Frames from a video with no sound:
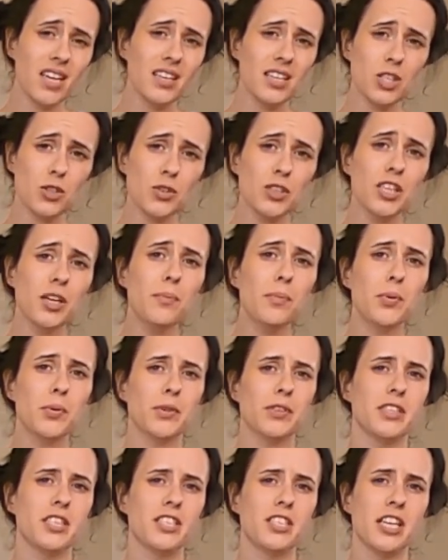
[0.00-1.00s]
And it's really
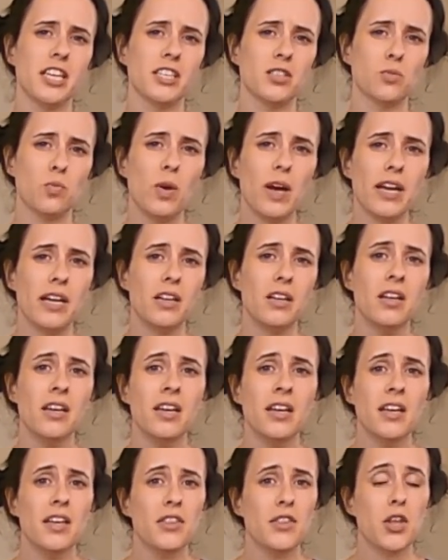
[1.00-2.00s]
important to say as well
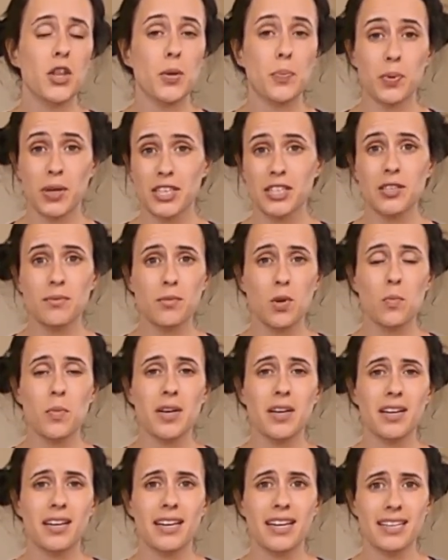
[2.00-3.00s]
that the present
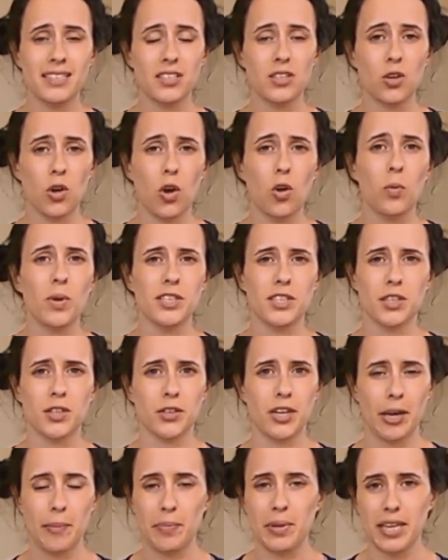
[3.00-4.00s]
moment isn't always a
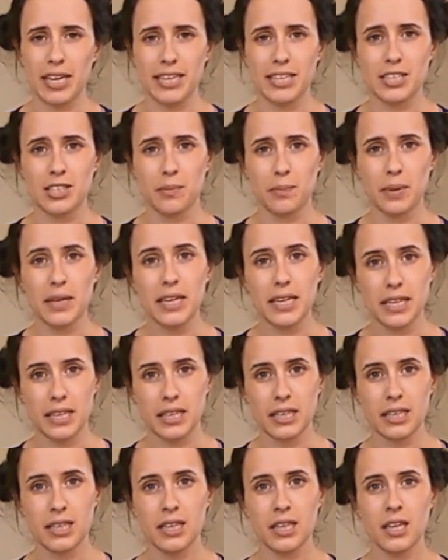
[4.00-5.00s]
great place to
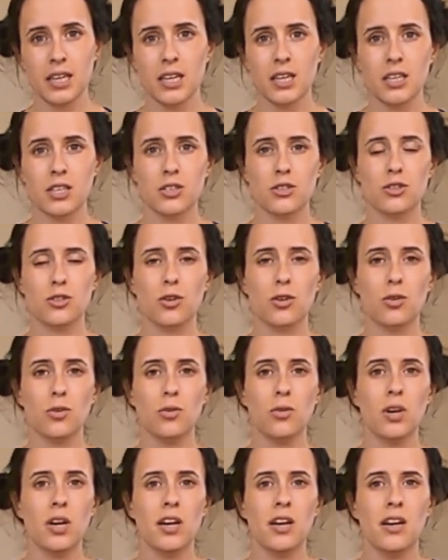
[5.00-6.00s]
be.
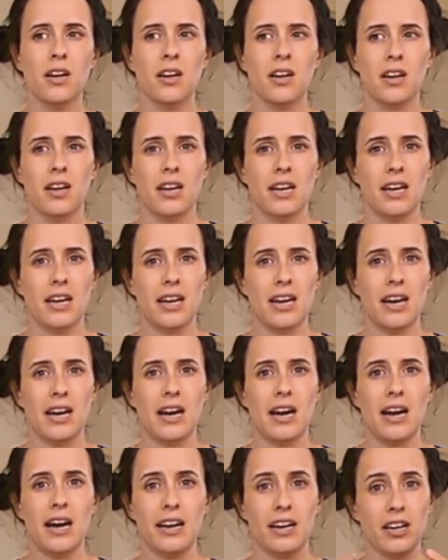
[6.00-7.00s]
So
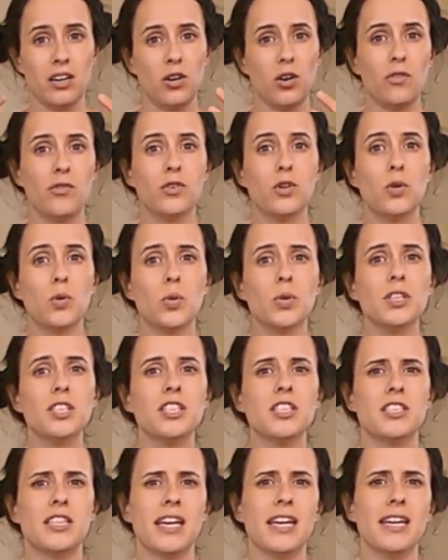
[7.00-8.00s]
I can of
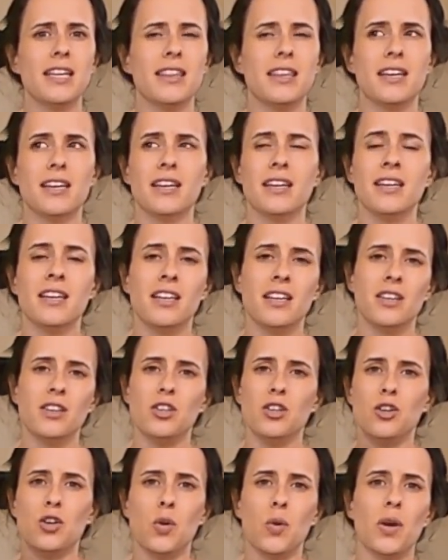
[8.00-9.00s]
course say that,
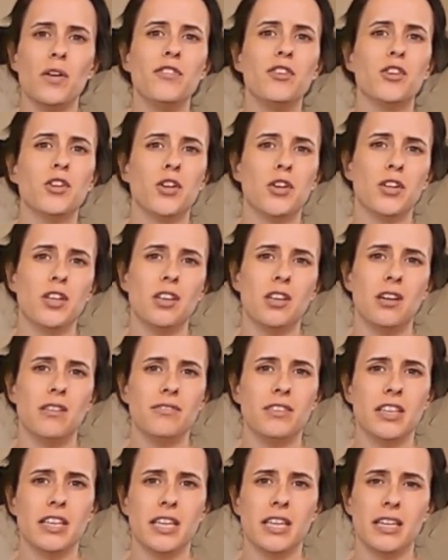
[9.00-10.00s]
if you're on a
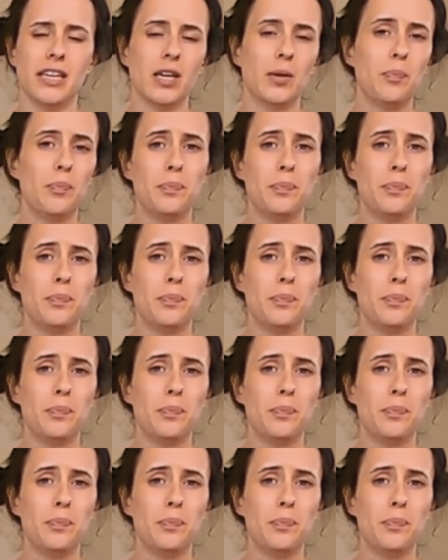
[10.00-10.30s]
lovely,